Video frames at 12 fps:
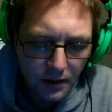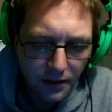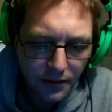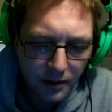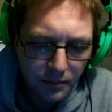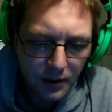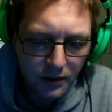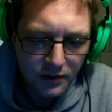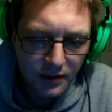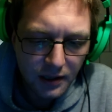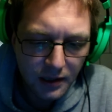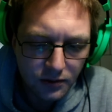I think because
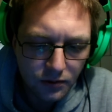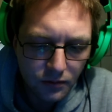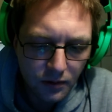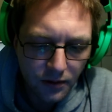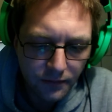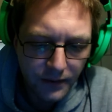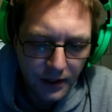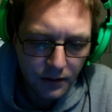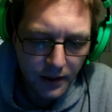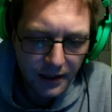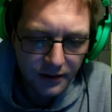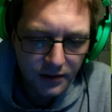I need to do all the video
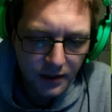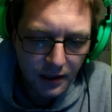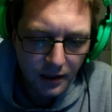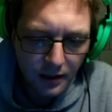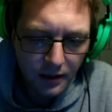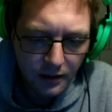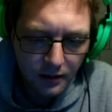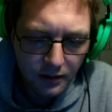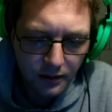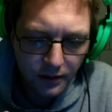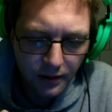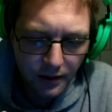editing
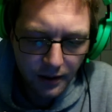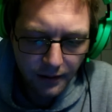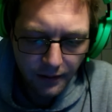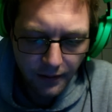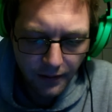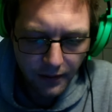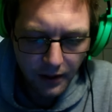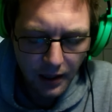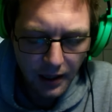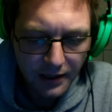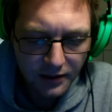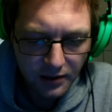on uh, the
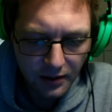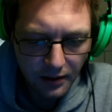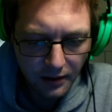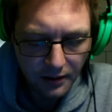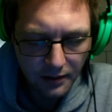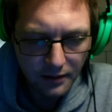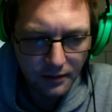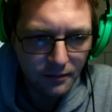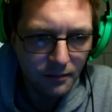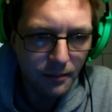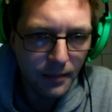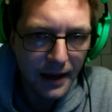last
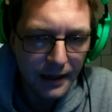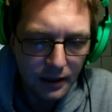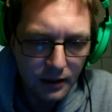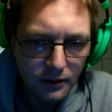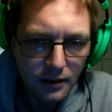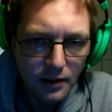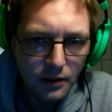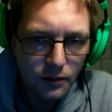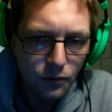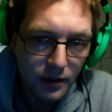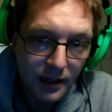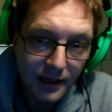battle,
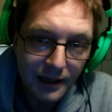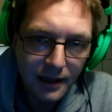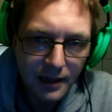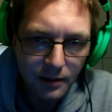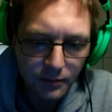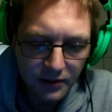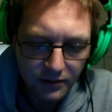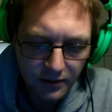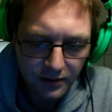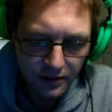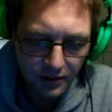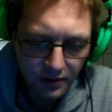where I kind of missed the
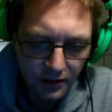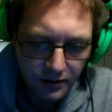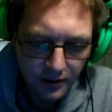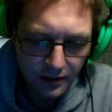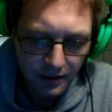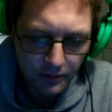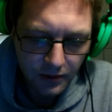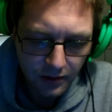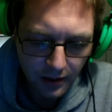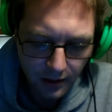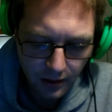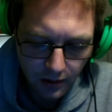statistics, I'm just
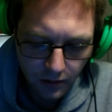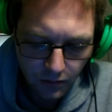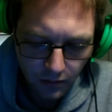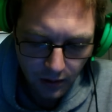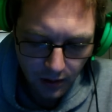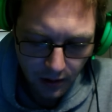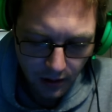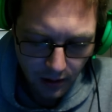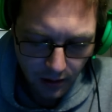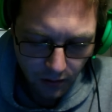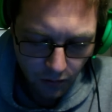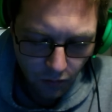gonna go
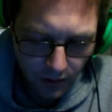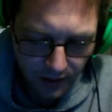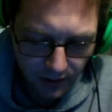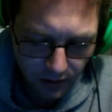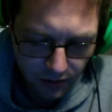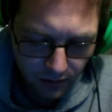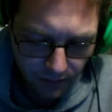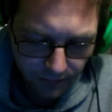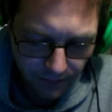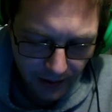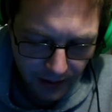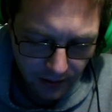one additional
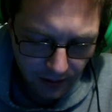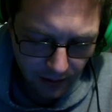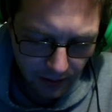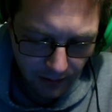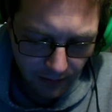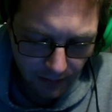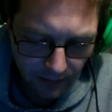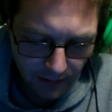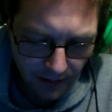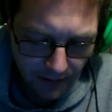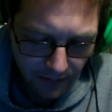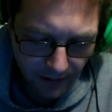fight,
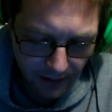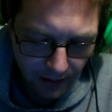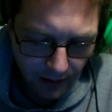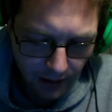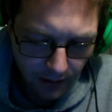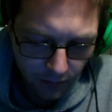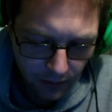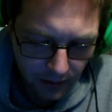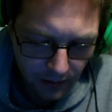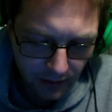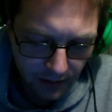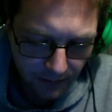and then I
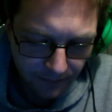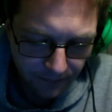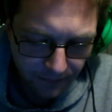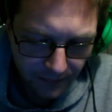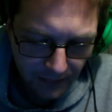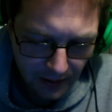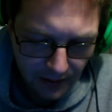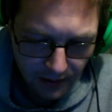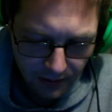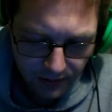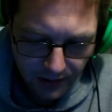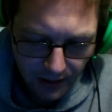will um,
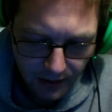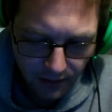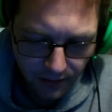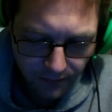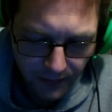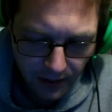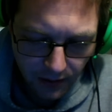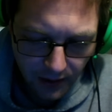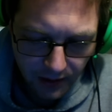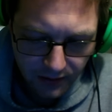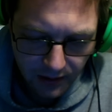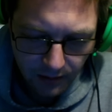start on the video
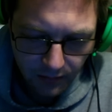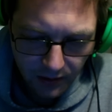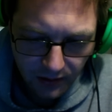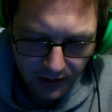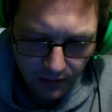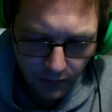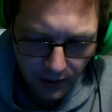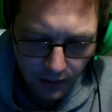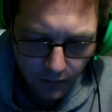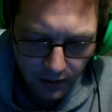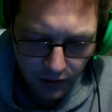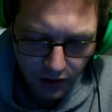editing, because I really
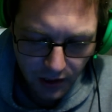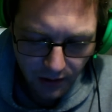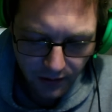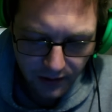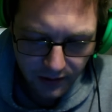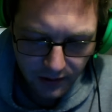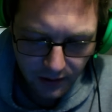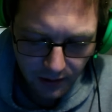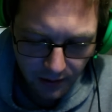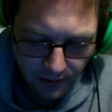want to share this